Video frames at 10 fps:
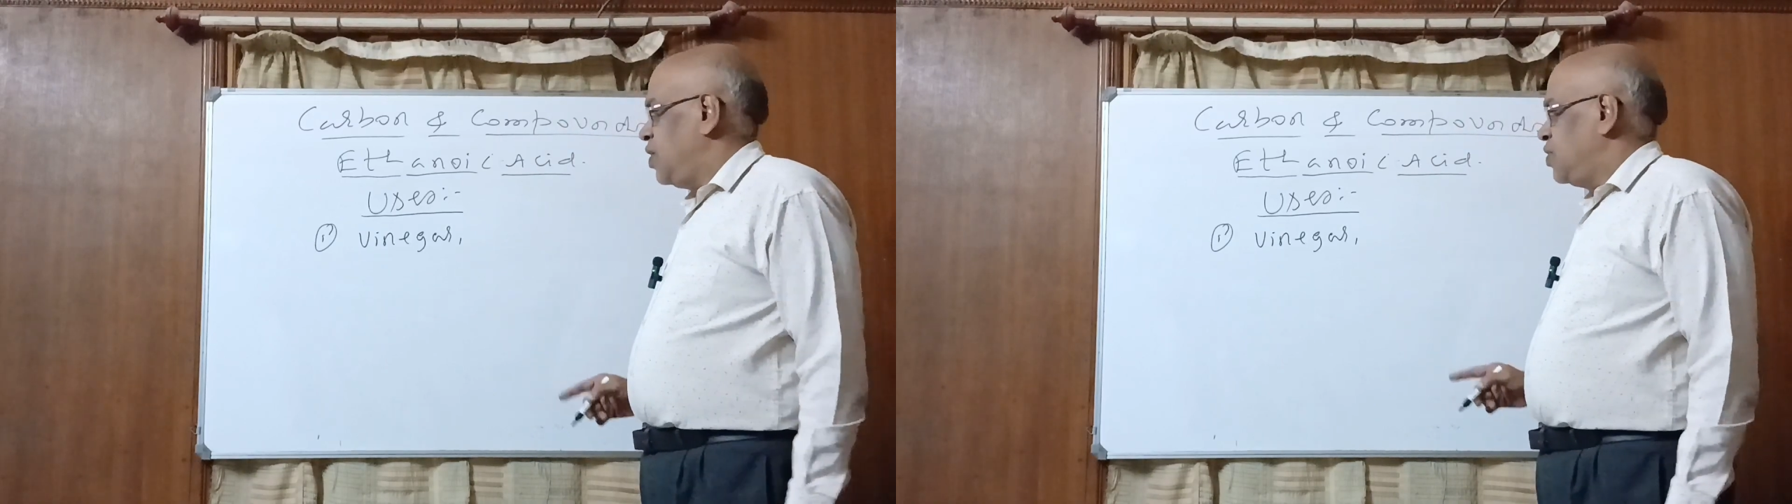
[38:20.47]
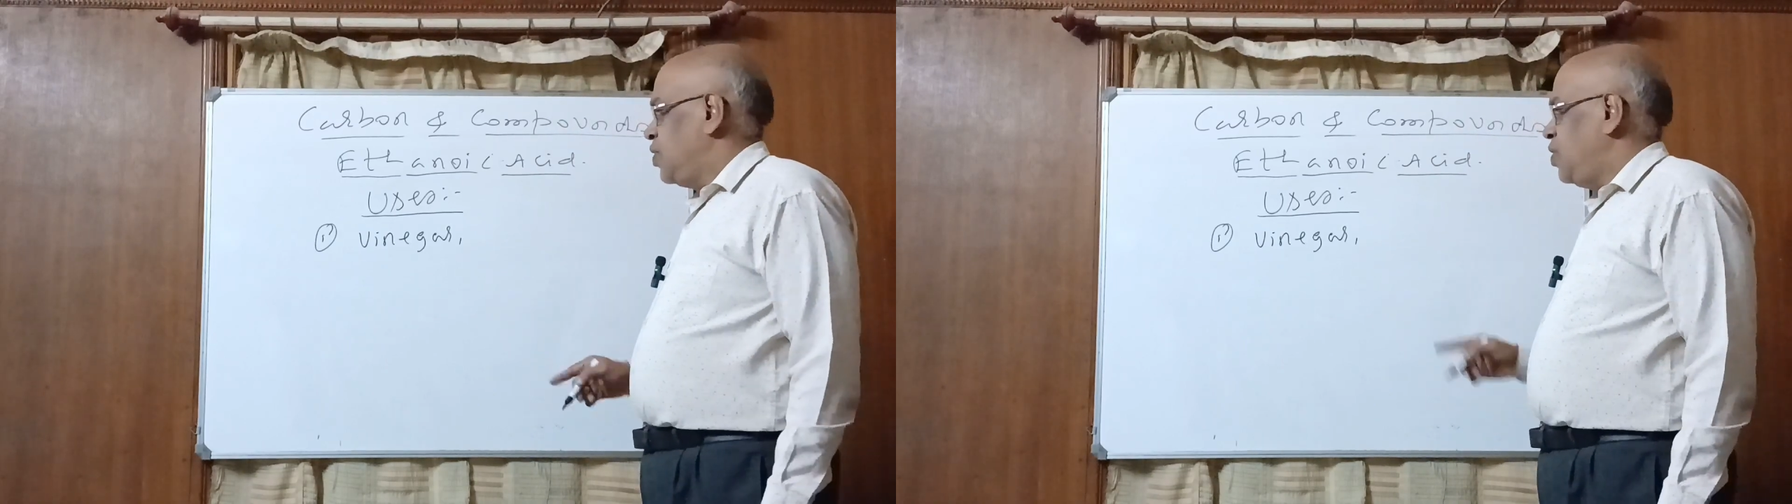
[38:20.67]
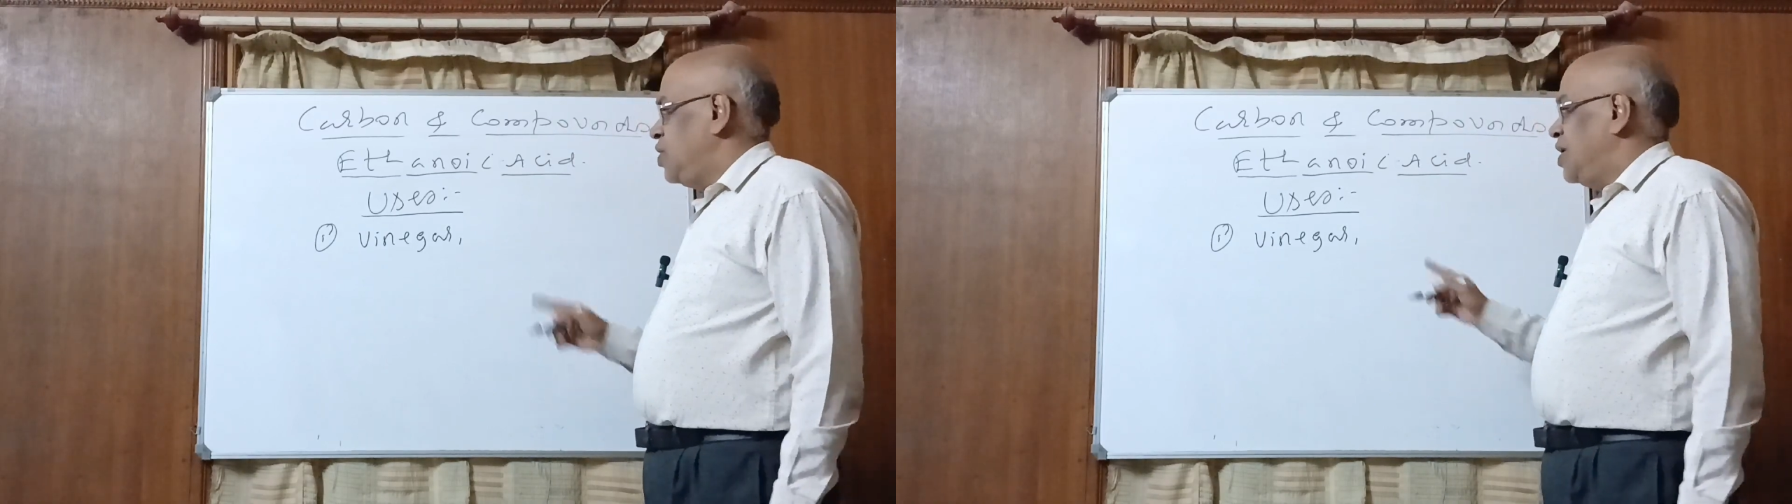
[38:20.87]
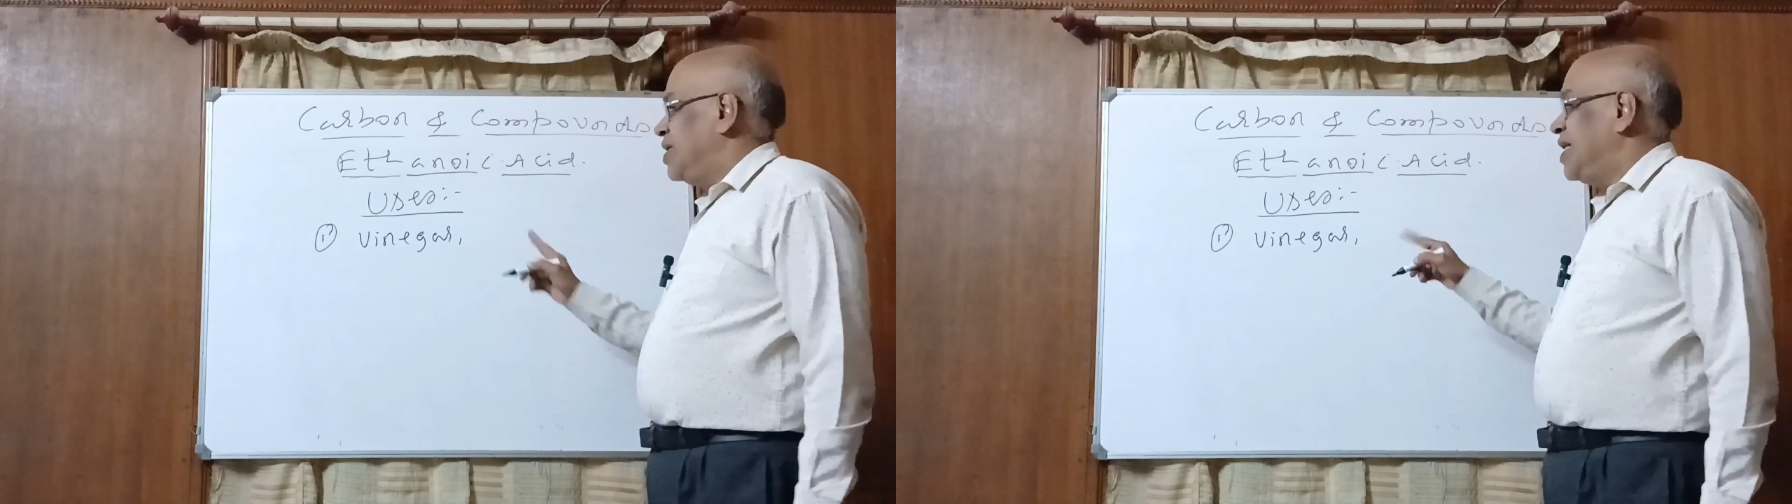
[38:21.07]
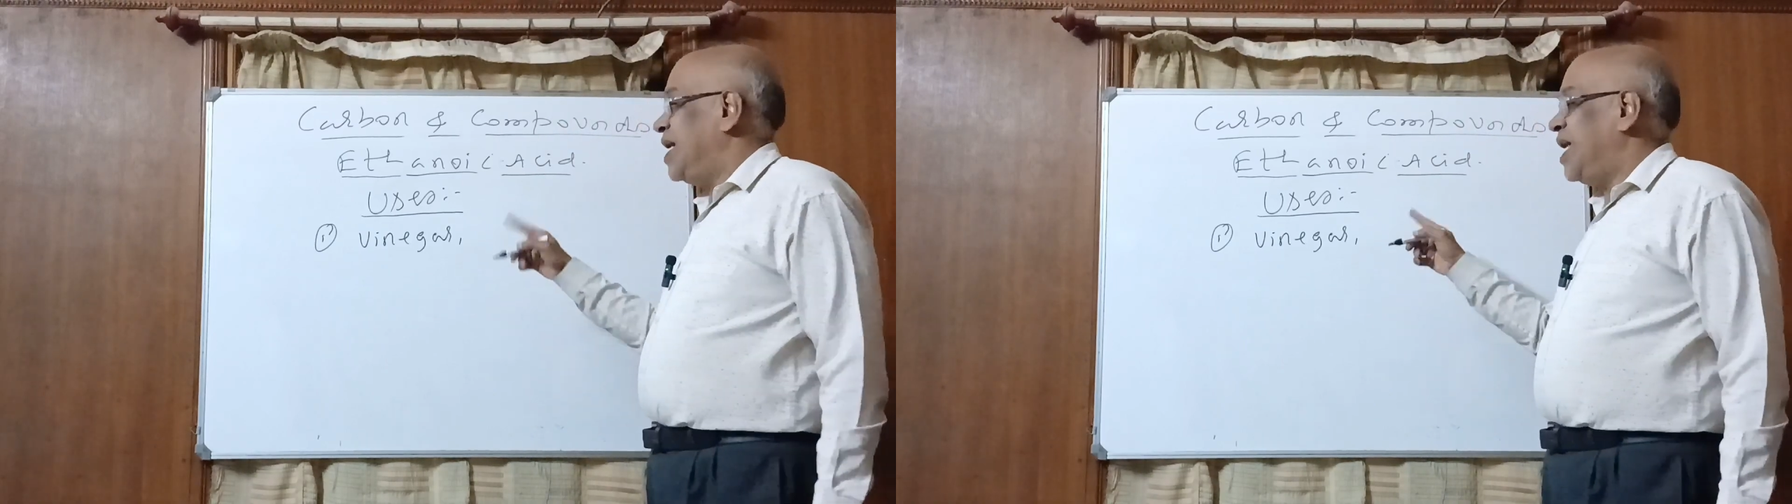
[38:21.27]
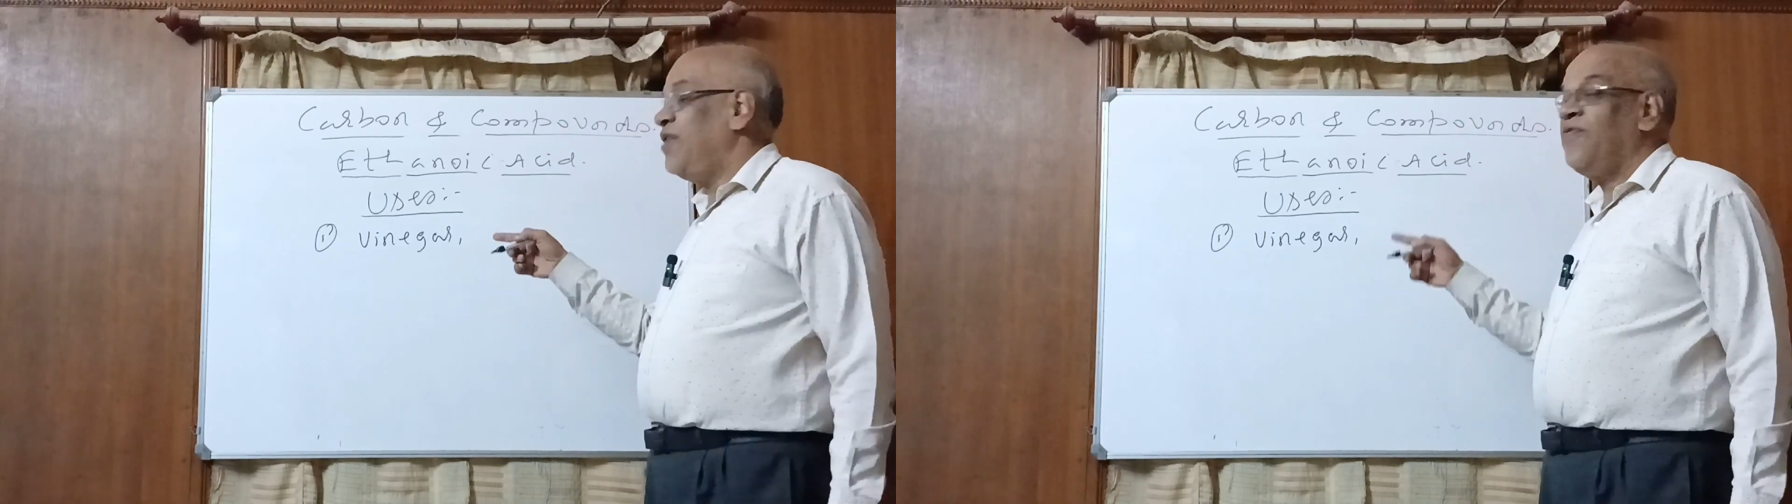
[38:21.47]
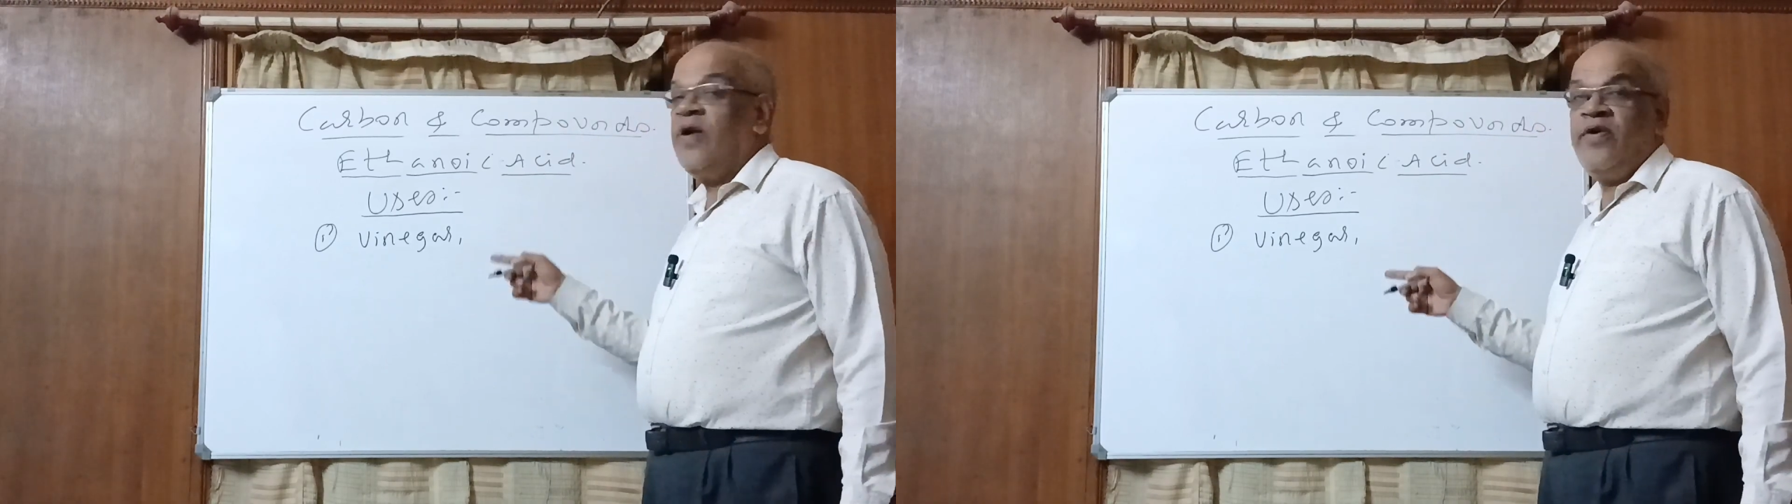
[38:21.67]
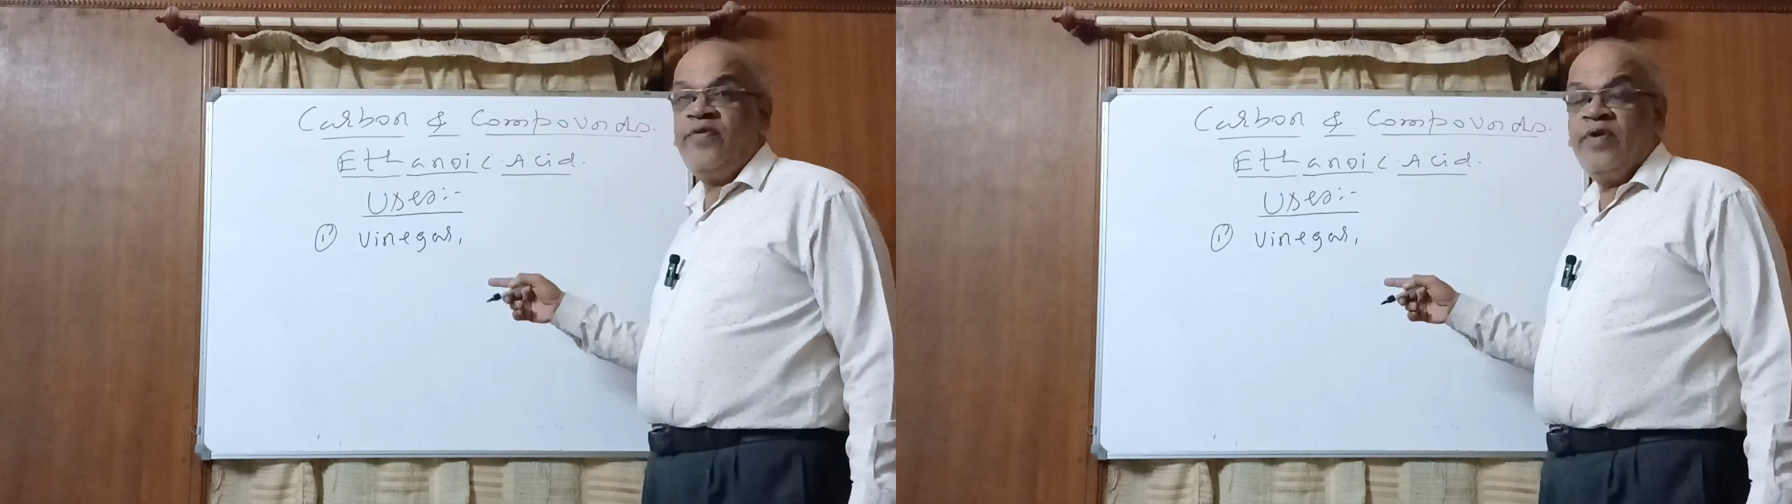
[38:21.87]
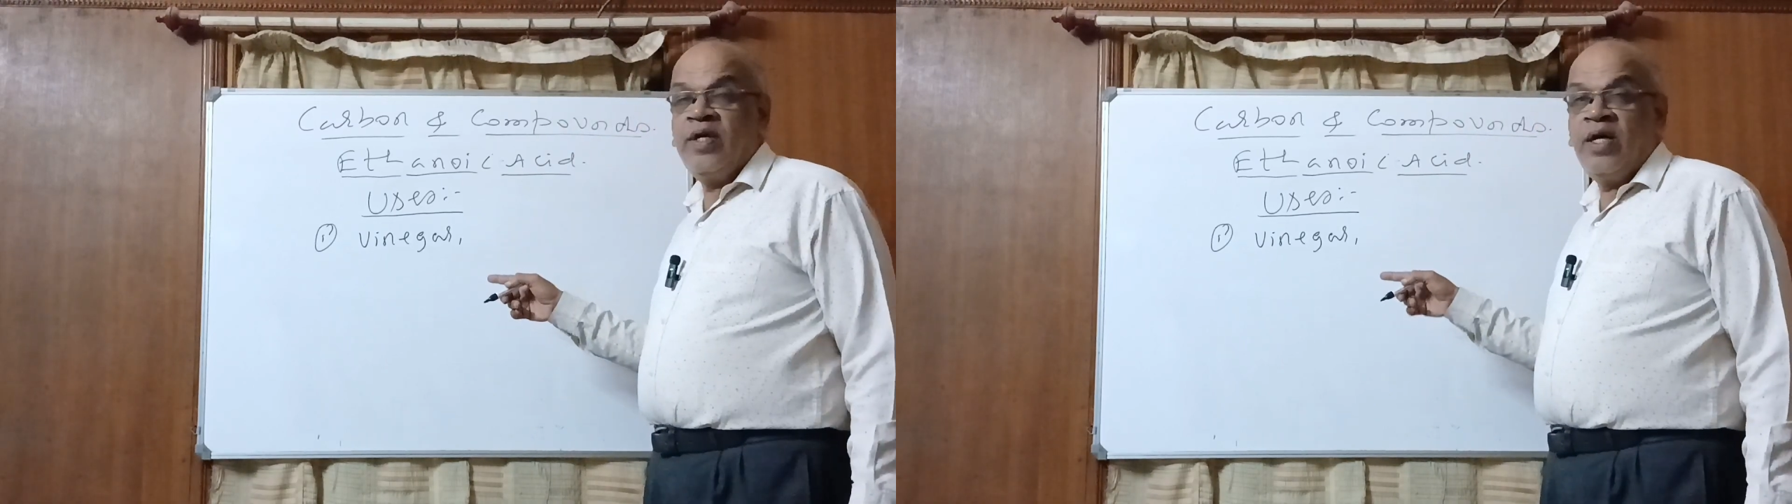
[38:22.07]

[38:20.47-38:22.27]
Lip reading: So the life of